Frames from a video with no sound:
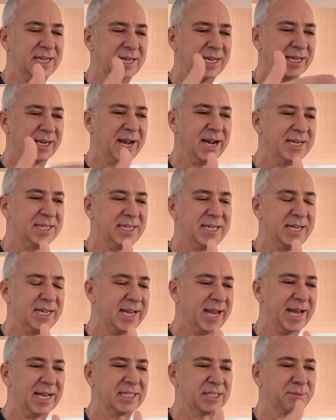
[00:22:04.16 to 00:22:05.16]
and IT
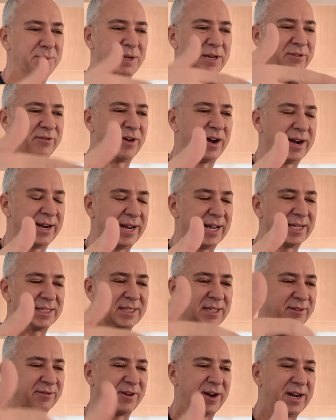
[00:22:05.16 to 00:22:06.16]
can't speak finance,
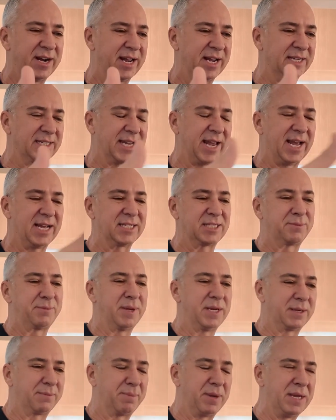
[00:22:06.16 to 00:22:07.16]
and finance can't
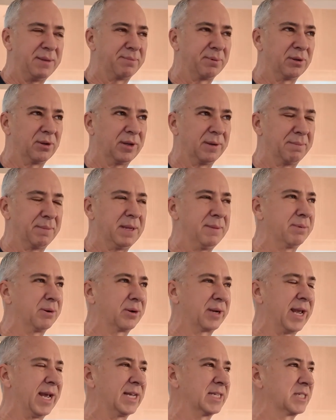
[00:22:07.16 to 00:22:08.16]
speak people, and people
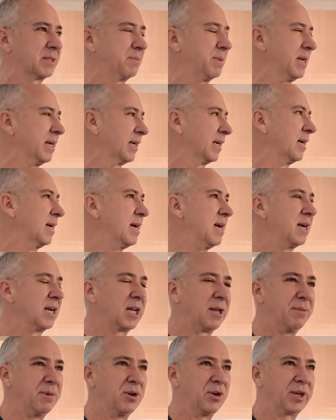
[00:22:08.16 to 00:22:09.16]
can't speak
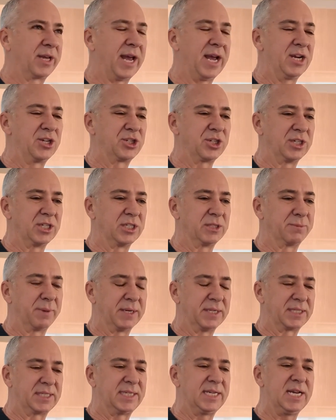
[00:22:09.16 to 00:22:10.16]
communications.
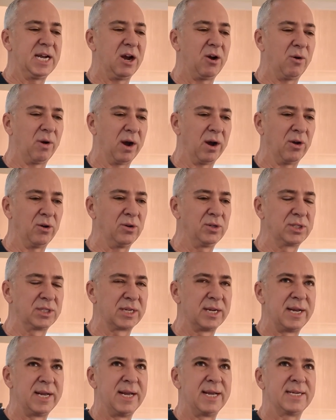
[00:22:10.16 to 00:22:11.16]
But COOs
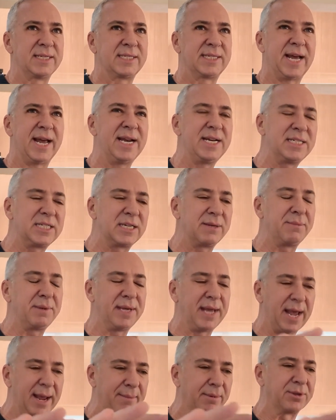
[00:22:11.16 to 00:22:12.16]
tend to
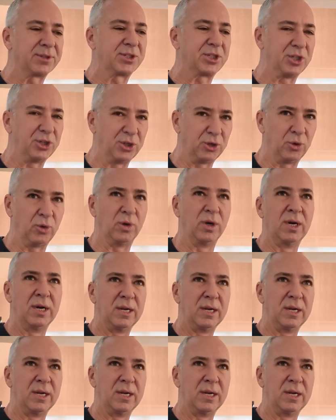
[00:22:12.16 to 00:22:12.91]
be able to